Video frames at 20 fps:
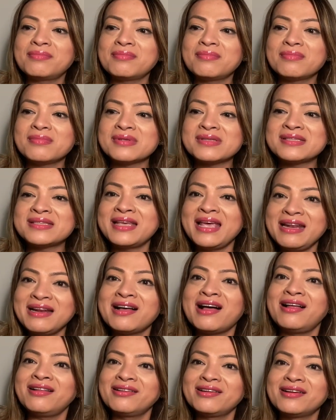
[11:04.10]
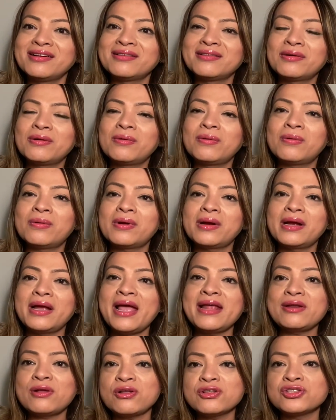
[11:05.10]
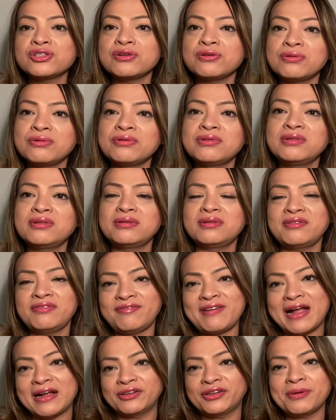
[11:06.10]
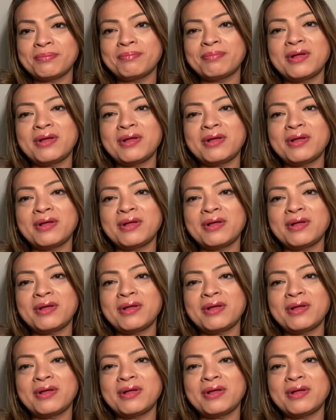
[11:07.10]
skin color, and also the factor